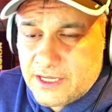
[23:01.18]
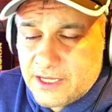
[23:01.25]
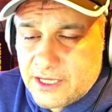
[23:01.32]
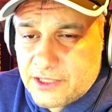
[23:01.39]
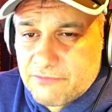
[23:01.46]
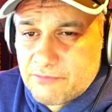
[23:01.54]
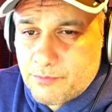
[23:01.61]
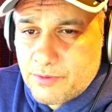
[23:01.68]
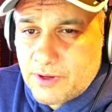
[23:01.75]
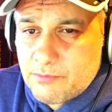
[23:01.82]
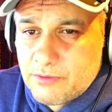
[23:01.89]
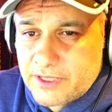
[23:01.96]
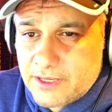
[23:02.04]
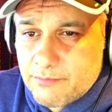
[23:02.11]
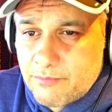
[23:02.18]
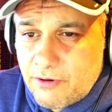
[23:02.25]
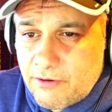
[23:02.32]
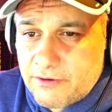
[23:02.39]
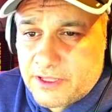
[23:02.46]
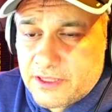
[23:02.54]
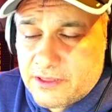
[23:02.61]
in the Republican
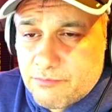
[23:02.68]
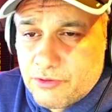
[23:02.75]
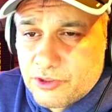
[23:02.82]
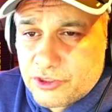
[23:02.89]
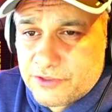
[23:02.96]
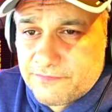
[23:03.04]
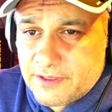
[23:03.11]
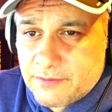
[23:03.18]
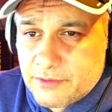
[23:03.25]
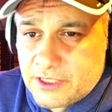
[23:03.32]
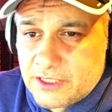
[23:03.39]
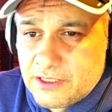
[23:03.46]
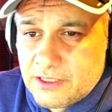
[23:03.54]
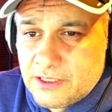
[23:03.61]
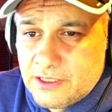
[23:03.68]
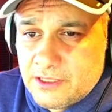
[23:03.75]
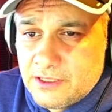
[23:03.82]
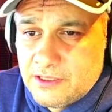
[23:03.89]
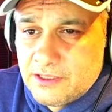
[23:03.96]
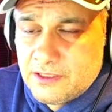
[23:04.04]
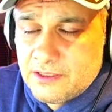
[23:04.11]
Party, the Bush family.
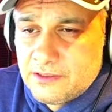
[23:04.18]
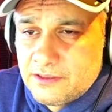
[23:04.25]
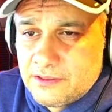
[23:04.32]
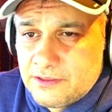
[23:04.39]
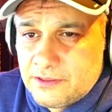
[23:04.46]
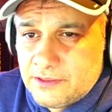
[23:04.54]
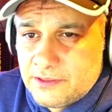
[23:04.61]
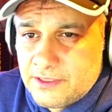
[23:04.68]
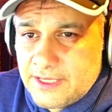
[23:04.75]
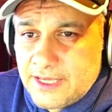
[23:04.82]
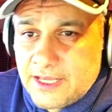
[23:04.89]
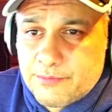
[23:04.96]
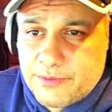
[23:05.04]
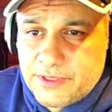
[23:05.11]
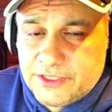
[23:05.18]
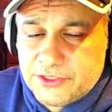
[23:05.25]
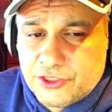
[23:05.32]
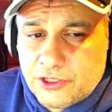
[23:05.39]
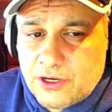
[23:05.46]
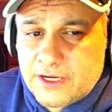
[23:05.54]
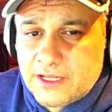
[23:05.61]
He had to beat
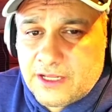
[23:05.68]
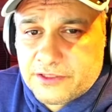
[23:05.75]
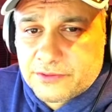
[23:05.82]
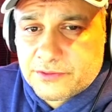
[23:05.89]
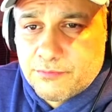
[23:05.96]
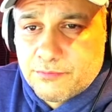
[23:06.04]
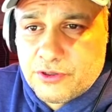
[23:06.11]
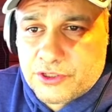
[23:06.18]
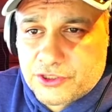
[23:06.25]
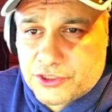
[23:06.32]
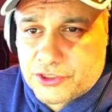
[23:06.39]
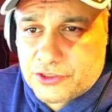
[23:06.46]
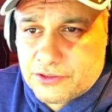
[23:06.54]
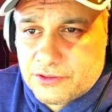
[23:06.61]
John Ellis Bush.